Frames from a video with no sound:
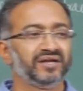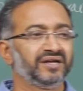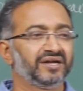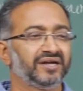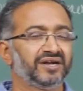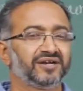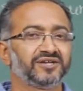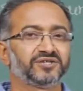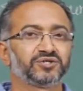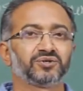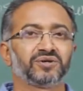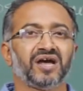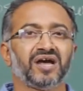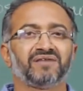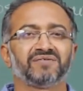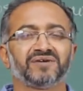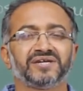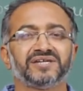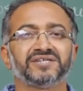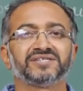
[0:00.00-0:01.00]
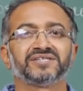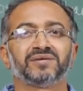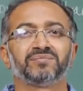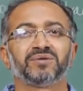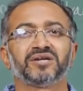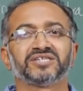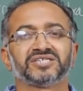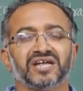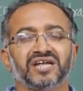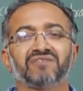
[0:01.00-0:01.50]
and it should have a
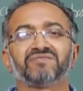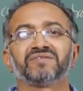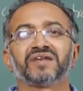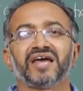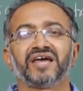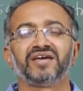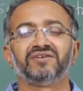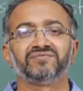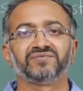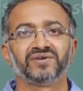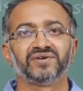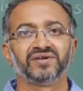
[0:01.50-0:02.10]
reasonable shelf life.